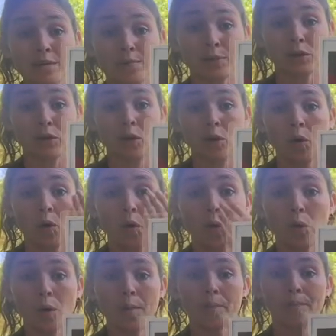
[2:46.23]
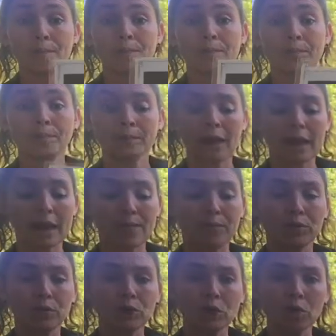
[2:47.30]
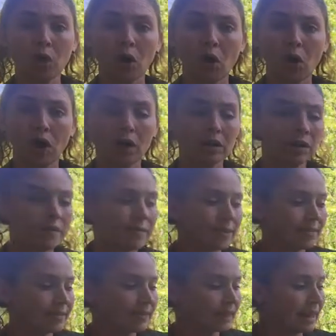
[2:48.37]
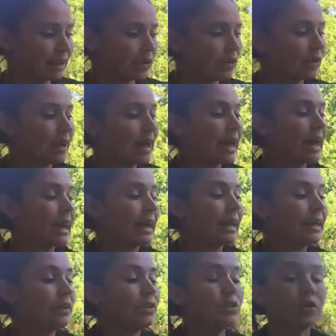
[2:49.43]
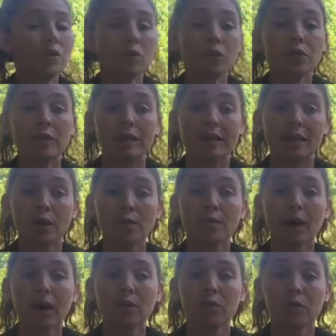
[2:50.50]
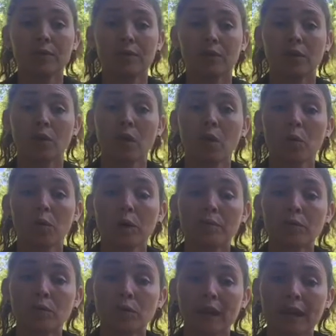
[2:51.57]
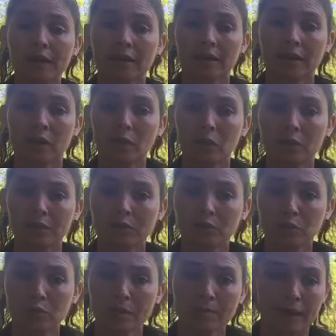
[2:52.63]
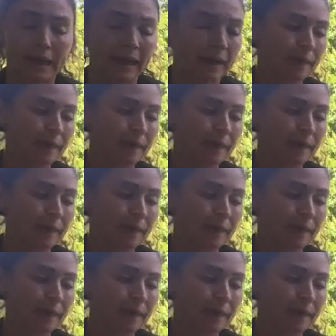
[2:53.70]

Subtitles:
blew, whoop, it blew all of this litter into the nearby river where Miranda was swimming.